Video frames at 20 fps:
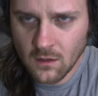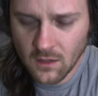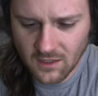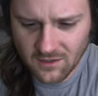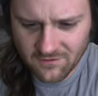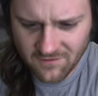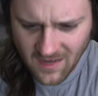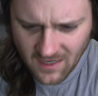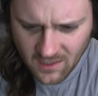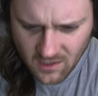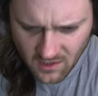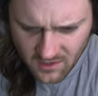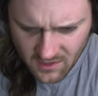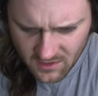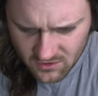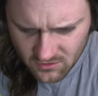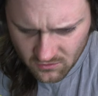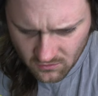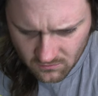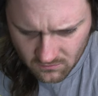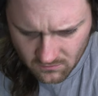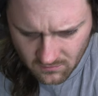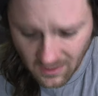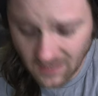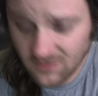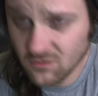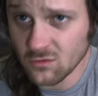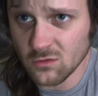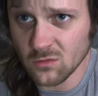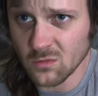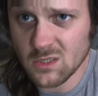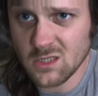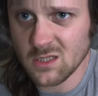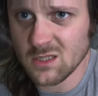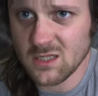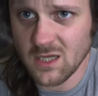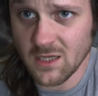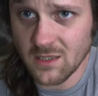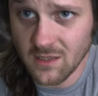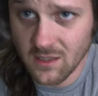Like if I cut this open, I don't know what's
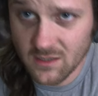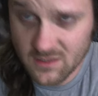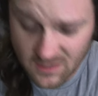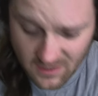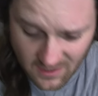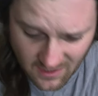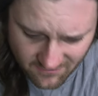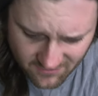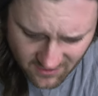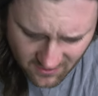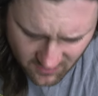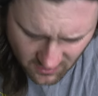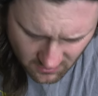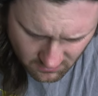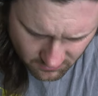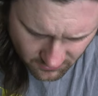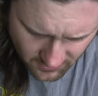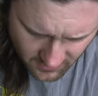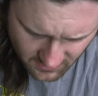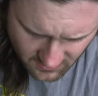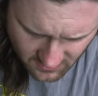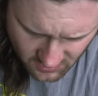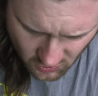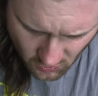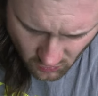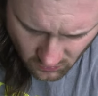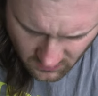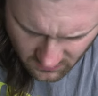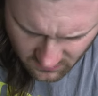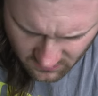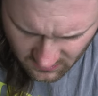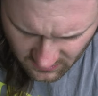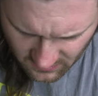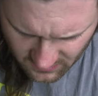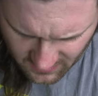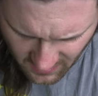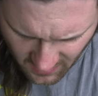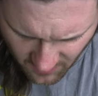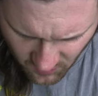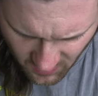inside this, like I've never really soldered
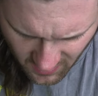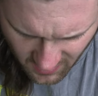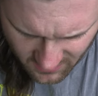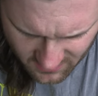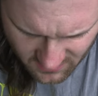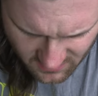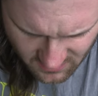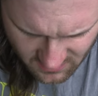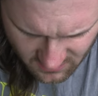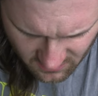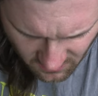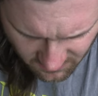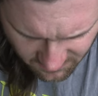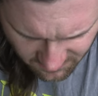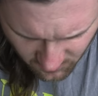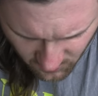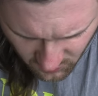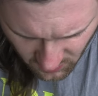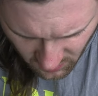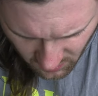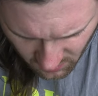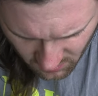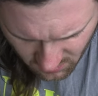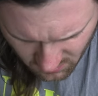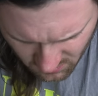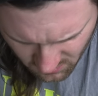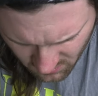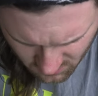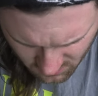guitar parts and stuff, but...